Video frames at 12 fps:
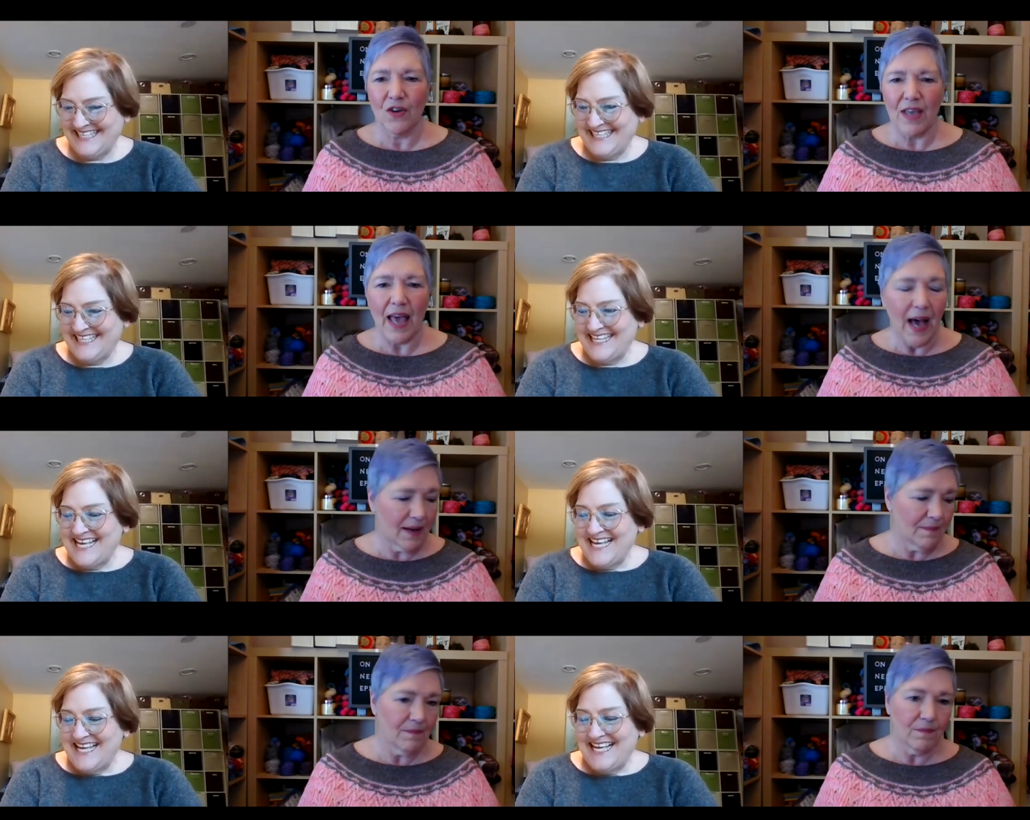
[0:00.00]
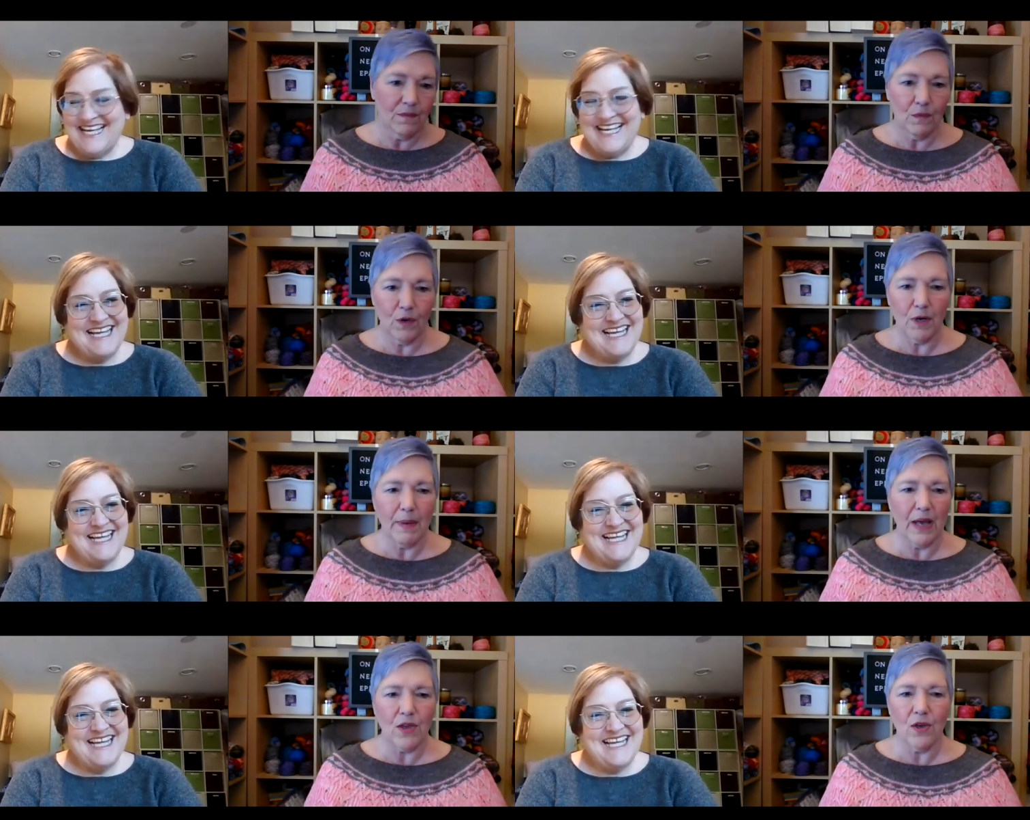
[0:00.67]
Speaker 1: so yeah,
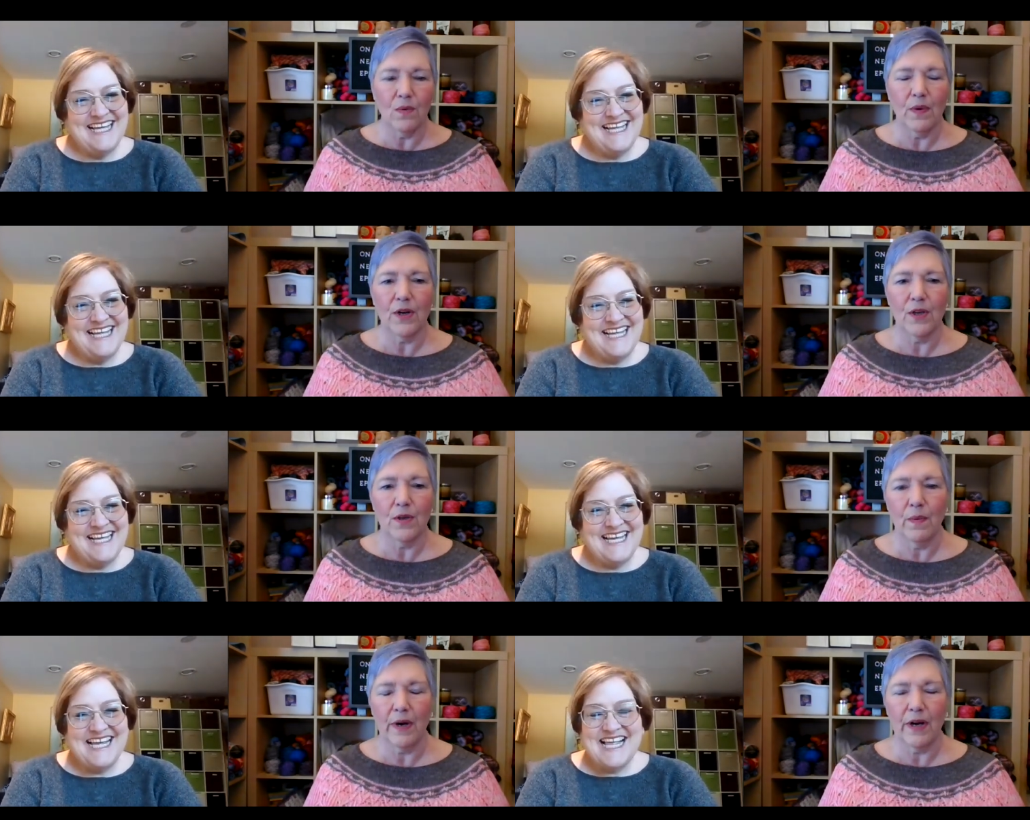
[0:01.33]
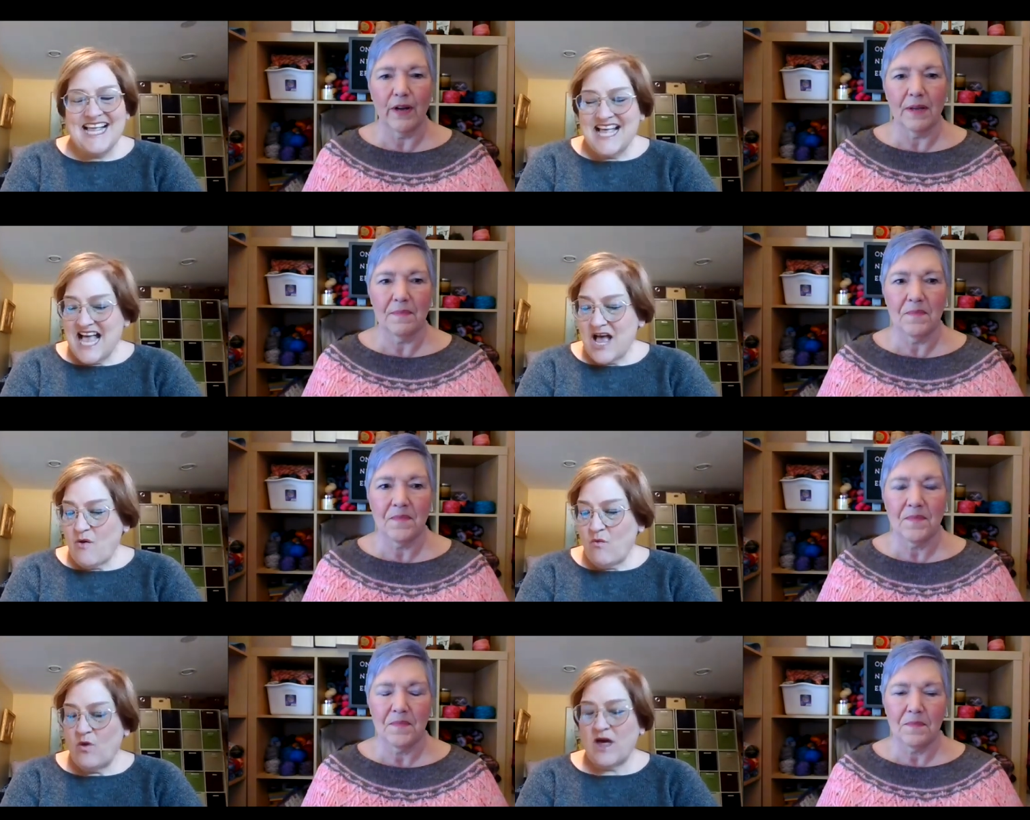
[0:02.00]
Speaker 2: what about you? What are you wearing?
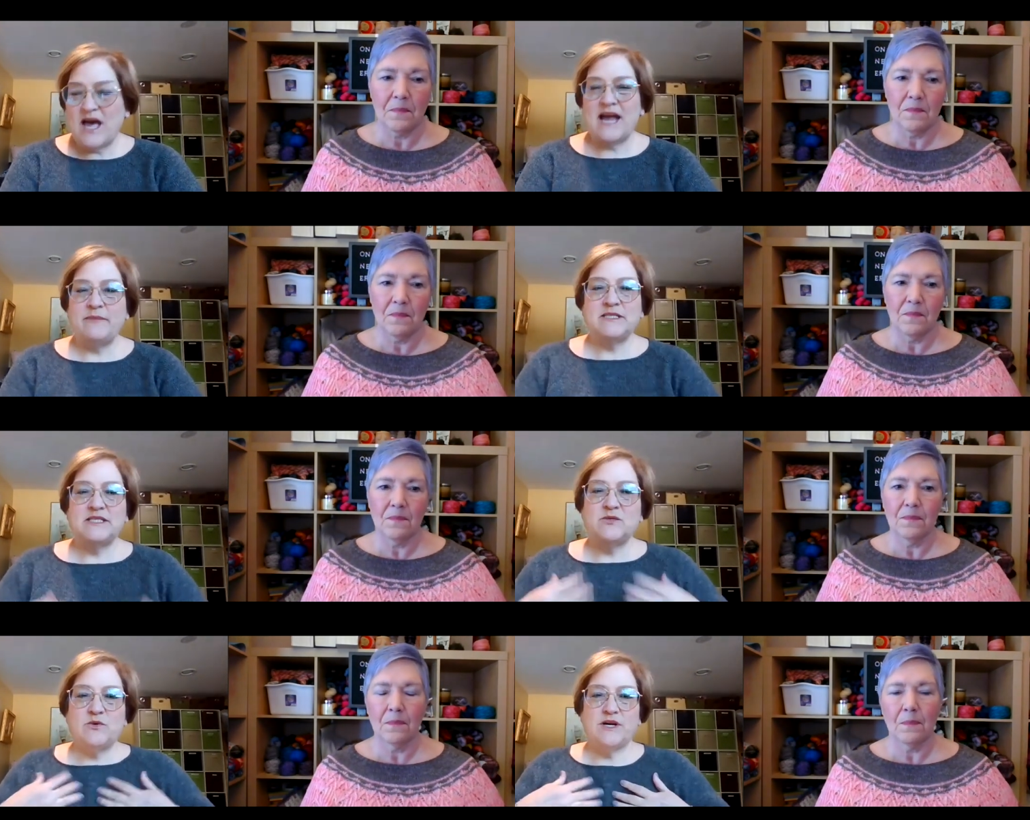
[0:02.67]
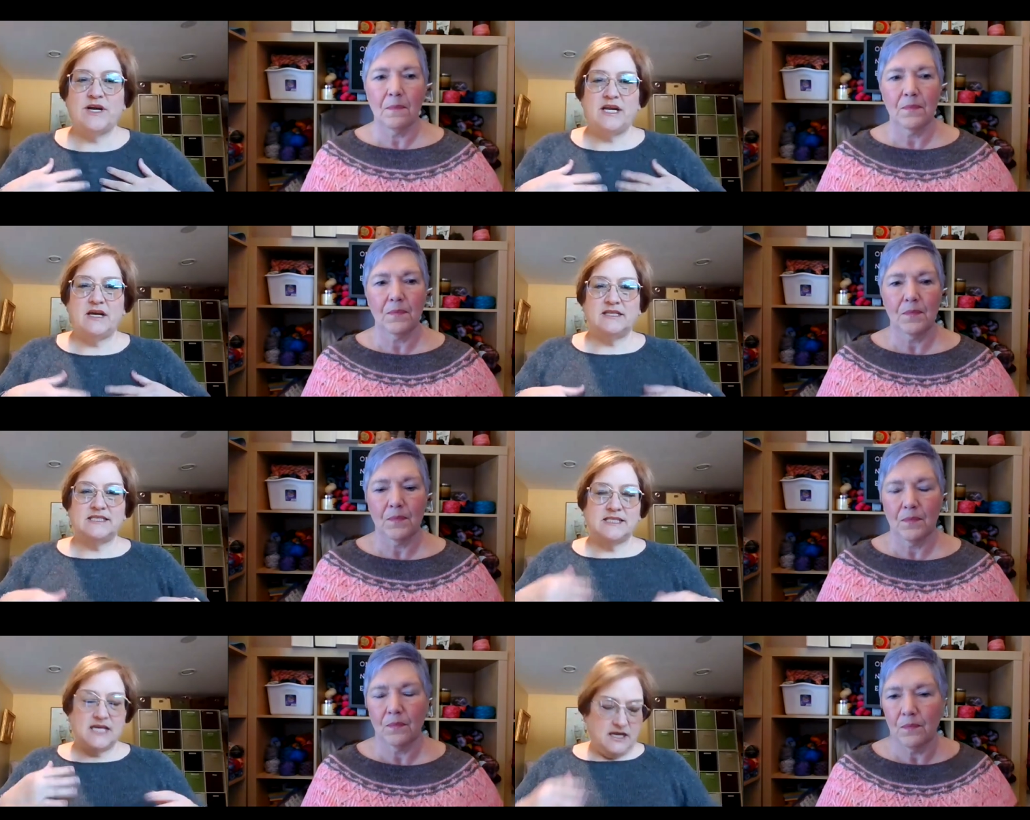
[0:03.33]
Well, I'm just wearing
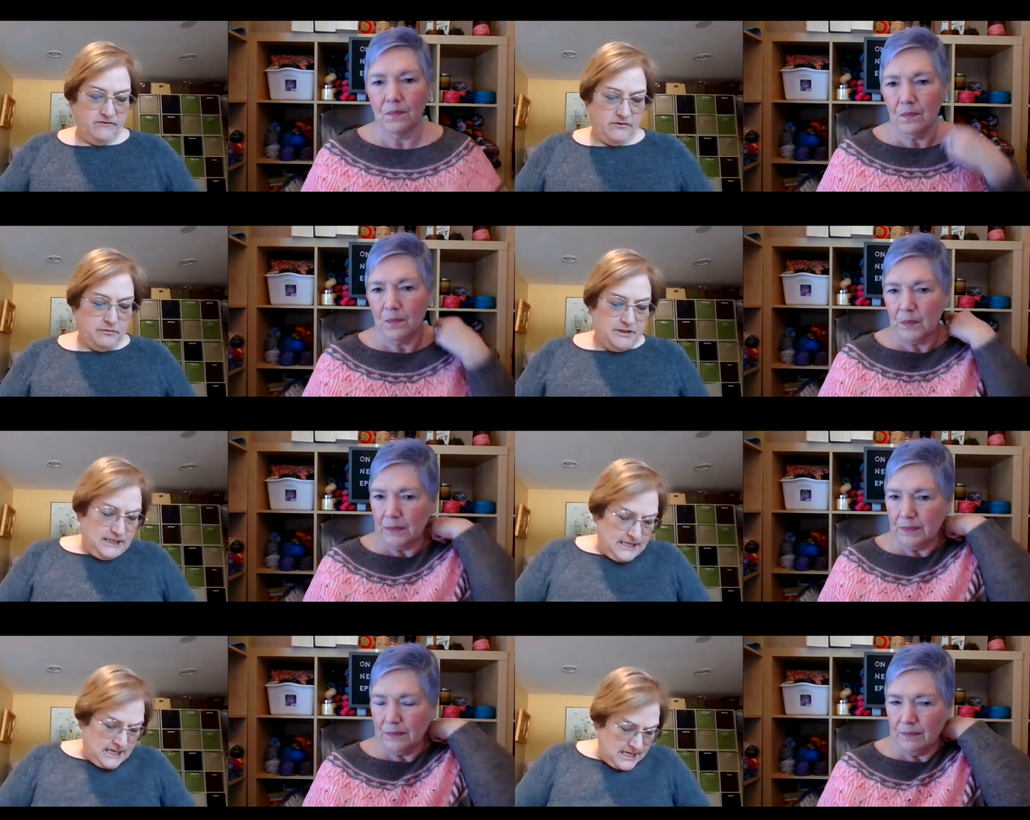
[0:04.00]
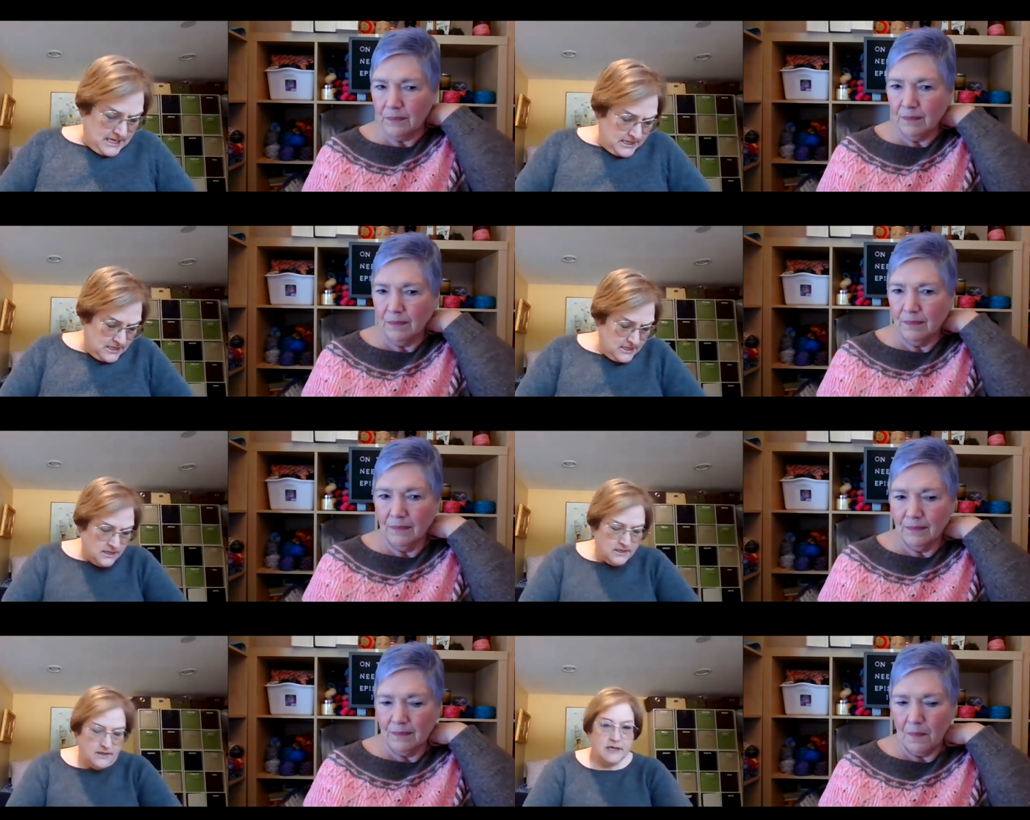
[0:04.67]
it's kind of a
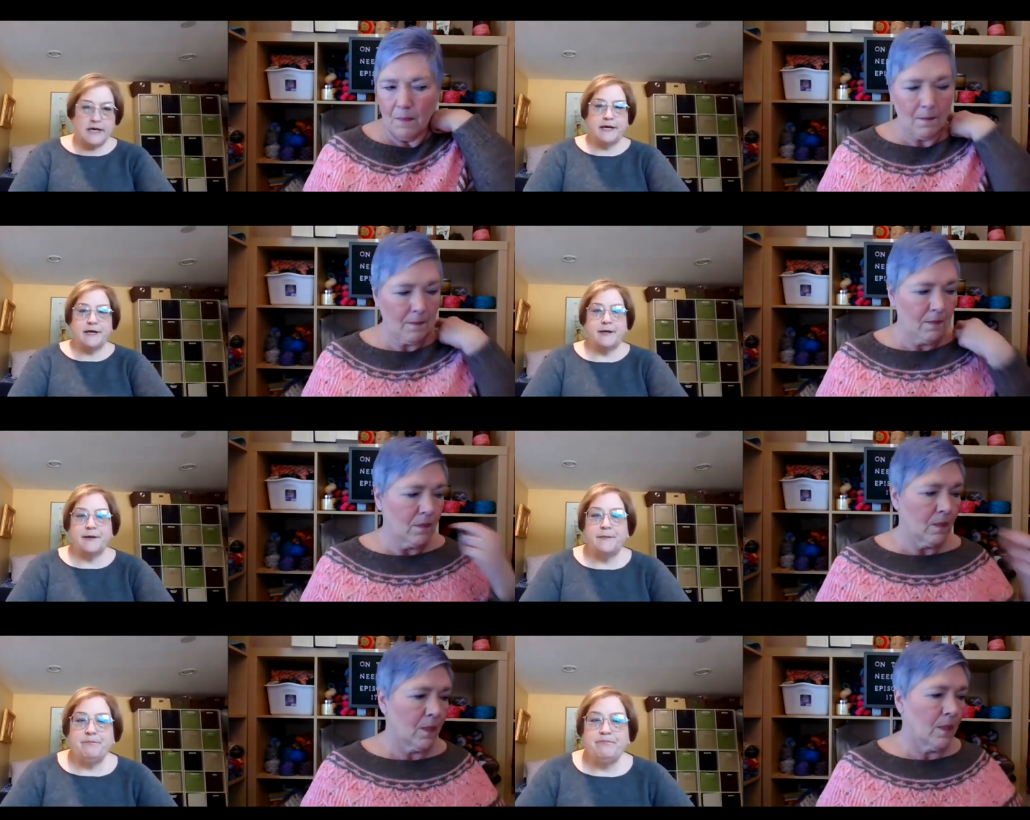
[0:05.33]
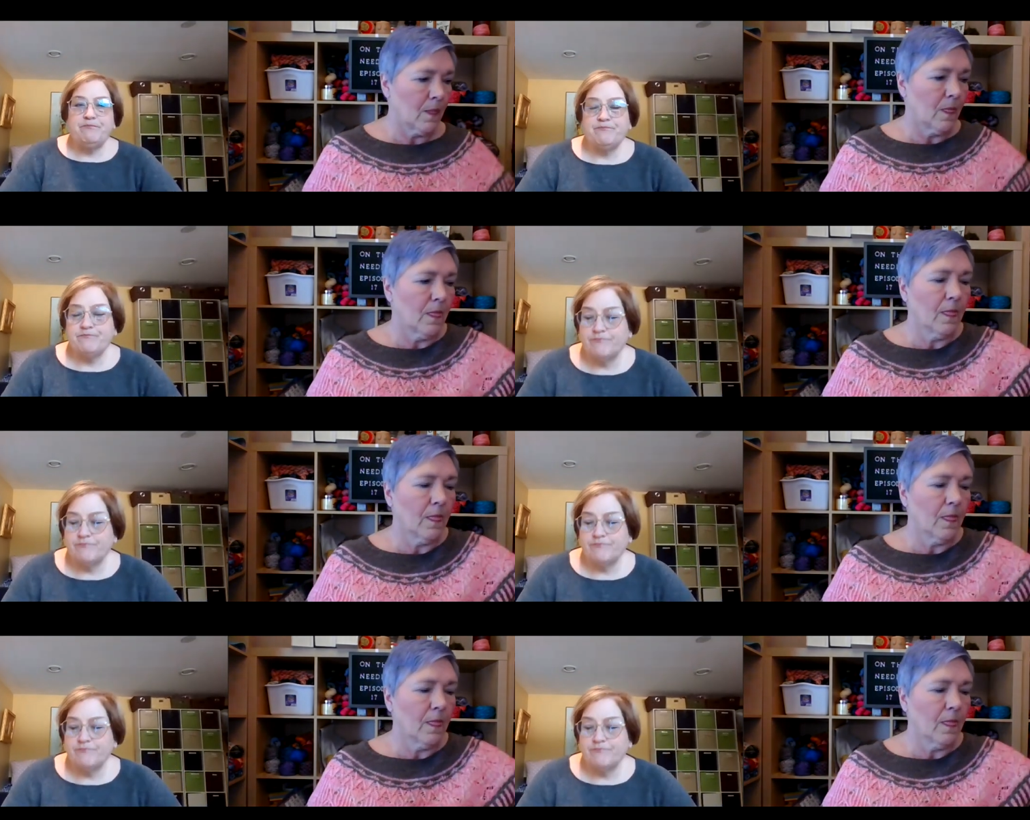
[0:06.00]
plain um,